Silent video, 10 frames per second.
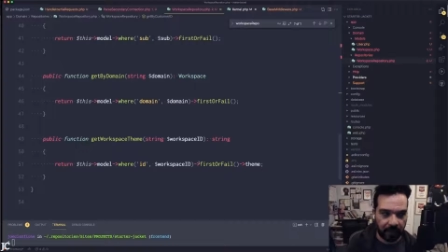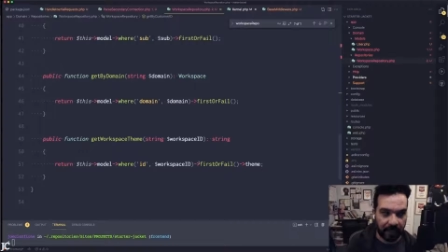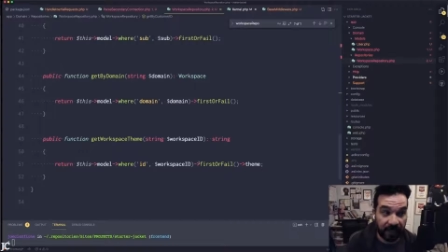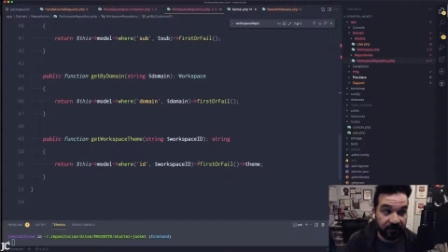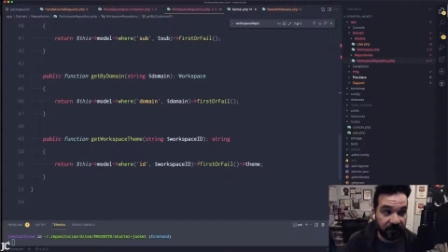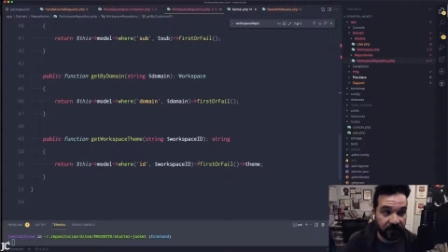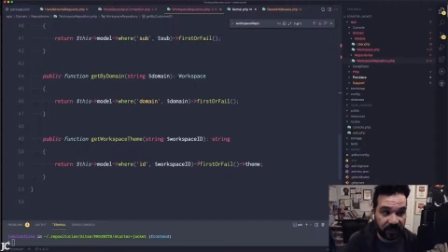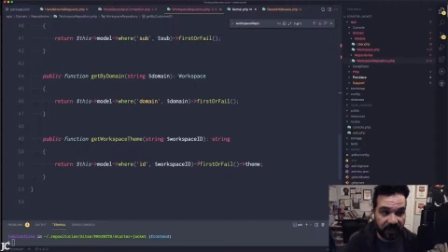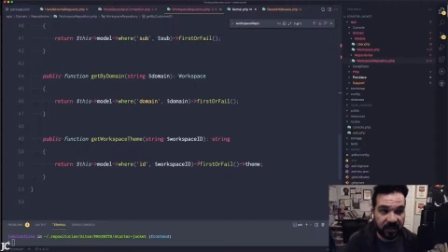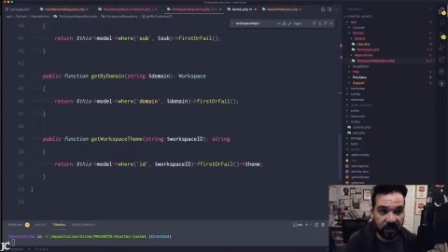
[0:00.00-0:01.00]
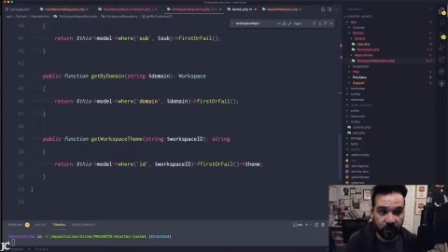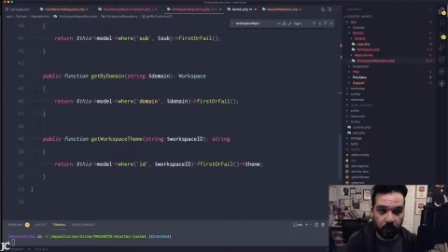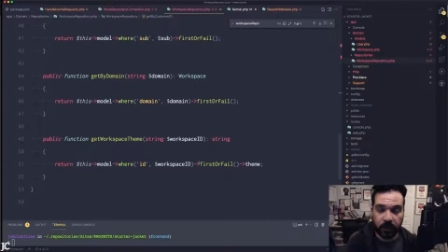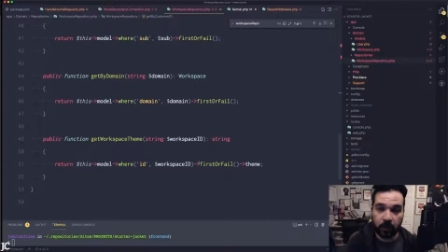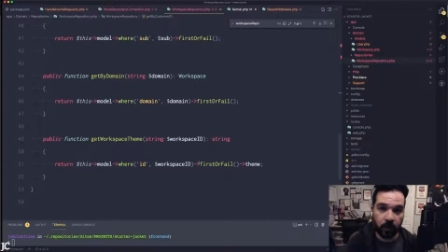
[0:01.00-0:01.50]
I feel easier
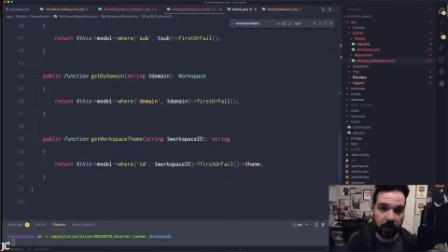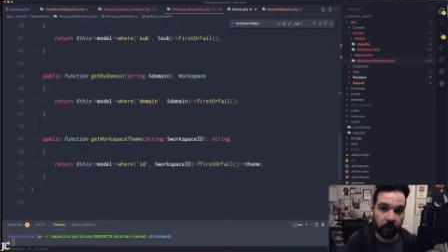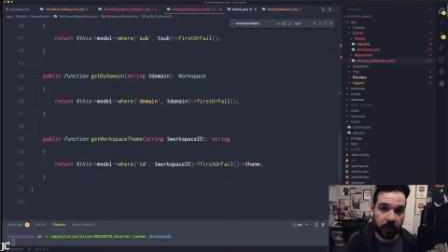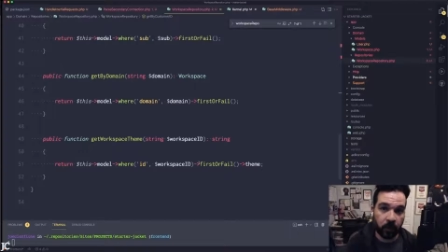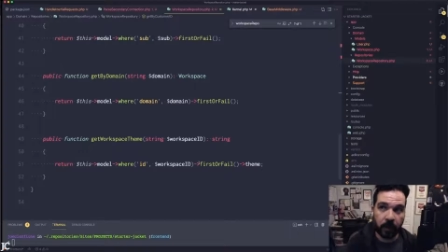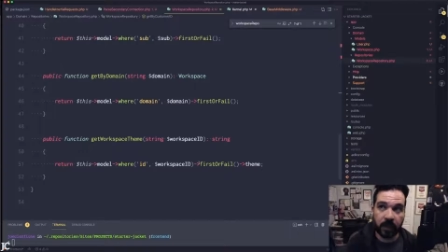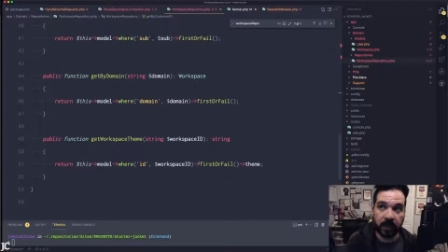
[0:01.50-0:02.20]
when you're working in a